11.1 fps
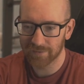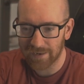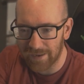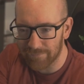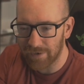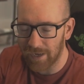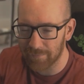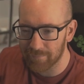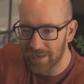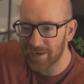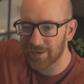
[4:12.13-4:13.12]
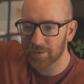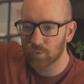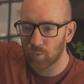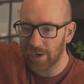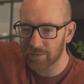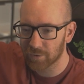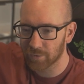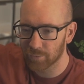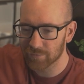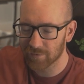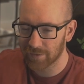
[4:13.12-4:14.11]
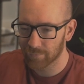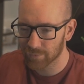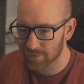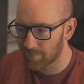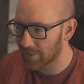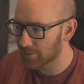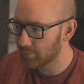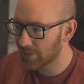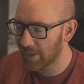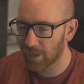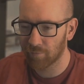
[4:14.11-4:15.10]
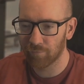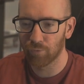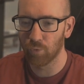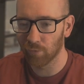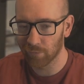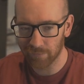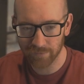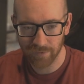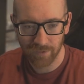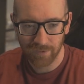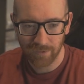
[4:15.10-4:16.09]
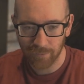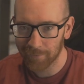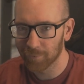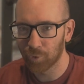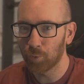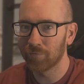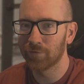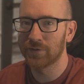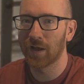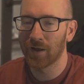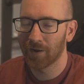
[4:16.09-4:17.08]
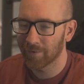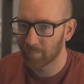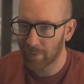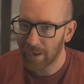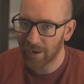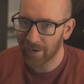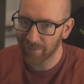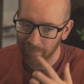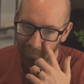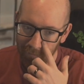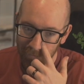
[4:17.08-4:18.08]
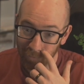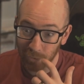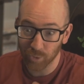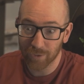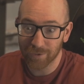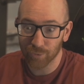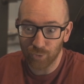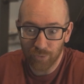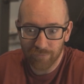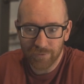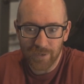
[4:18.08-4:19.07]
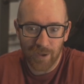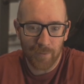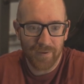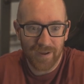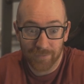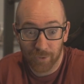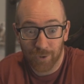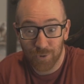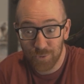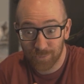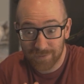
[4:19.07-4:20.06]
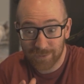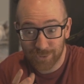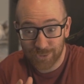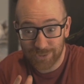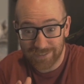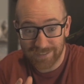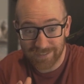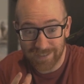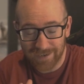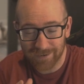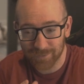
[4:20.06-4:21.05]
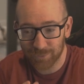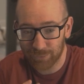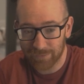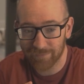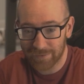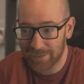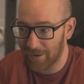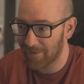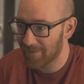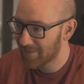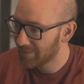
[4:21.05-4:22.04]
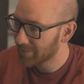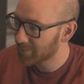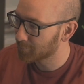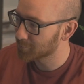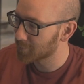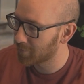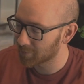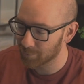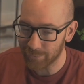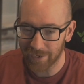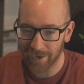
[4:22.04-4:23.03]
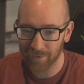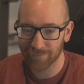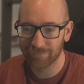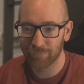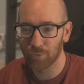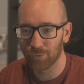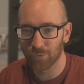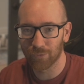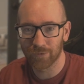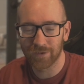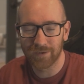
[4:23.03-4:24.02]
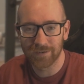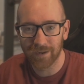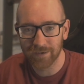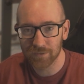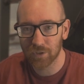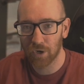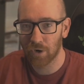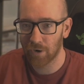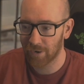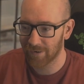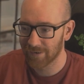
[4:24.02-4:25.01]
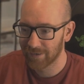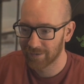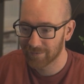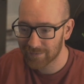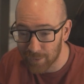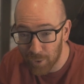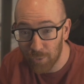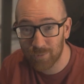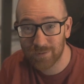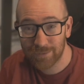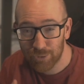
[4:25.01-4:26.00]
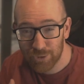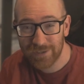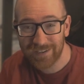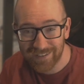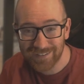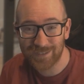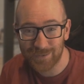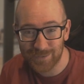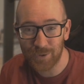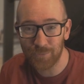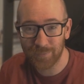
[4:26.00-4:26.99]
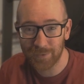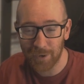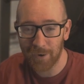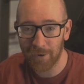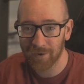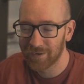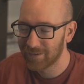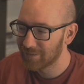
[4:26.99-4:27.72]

They have not made it quite to those levels. Somebody who can't afford a Louis Vuitton bag, they look at a Louis Vuitton bag and they're like, holy shit, they got a Louis Vuitton. You know, somebody who can't afford a nice car, they say, holy shit, that's a dope car.